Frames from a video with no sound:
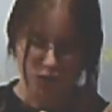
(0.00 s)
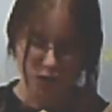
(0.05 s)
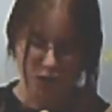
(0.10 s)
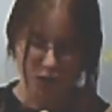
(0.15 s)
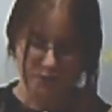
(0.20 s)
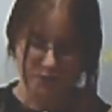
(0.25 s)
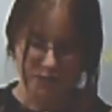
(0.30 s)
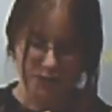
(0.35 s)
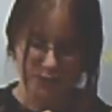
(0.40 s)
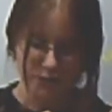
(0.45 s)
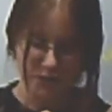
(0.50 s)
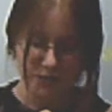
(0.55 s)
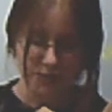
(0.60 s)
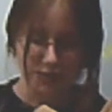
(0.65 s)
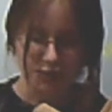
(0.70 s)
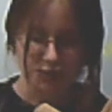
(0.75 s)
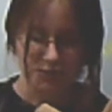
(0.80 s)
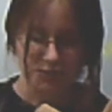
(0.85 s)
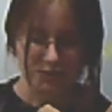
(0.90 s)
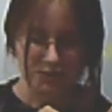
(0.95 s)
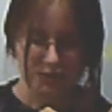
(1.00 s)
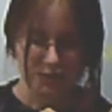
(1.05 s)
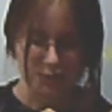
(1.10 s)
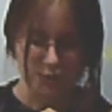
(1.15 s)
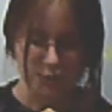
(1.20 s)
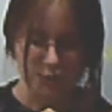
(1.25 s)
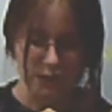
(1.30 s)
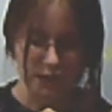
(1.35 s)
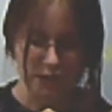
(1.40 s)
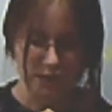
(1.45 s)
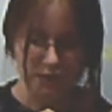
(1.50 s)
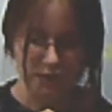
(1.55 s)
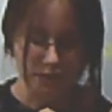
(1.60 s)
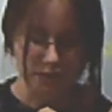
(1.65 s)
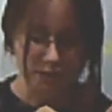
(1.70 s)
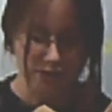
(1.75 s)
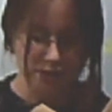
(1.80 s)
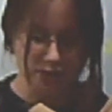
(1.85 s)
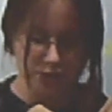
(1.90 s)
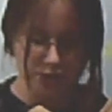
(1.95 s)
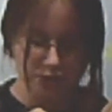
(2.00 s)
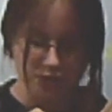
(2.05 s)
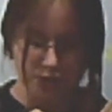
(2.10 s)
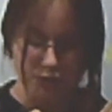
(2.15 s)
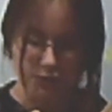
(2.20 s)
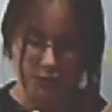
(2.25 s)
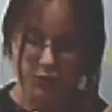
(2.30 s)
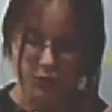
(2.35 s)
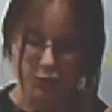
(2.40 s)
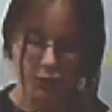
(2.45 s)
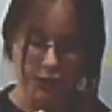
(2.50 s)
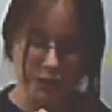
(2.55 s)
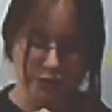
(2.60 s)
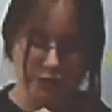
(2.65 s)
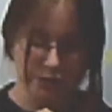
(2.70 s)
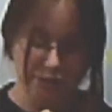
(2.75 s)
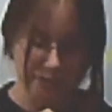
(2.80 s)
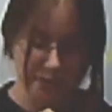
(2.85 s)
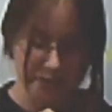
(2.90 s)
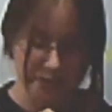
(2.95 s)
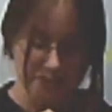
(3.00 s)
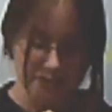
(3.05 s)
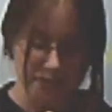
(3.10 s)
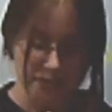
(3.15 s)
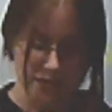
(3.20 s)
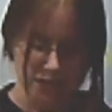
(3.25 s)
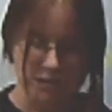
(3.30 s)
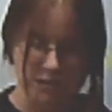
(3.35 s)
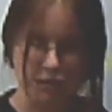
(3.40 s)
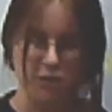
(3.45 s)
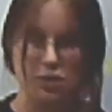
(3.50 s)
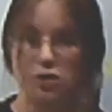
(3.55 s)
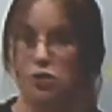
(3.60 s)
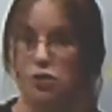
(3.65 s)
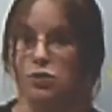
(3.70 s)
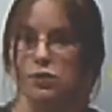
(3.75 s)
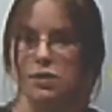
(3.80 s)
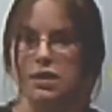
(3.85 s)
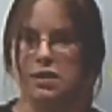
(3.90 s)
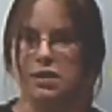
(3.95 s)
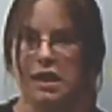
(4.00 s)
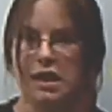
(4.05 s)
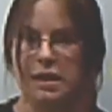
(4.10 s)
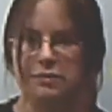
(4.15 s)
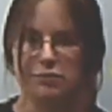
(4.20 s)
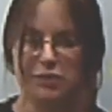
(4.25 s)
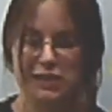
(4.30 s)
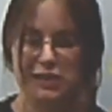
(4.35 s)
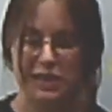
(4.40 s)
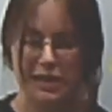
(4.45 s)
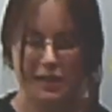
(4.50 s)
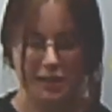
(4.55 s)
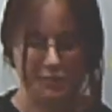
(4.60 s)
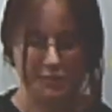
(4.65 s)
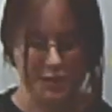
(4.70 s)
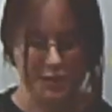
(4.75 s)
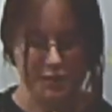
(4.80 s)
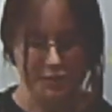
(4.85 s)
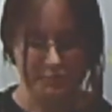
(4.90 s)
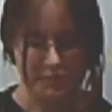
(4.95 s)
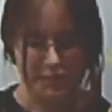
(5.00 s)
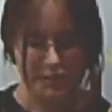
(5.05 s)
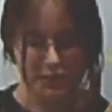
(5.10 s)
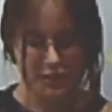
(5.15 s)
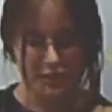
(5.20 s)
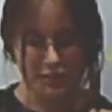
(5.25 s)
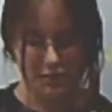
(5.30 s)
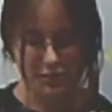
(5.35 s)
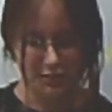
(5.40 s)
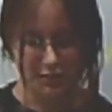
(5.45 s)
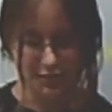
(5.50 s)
Call me what instrument you will, though you can fret me, you cannot play upon me.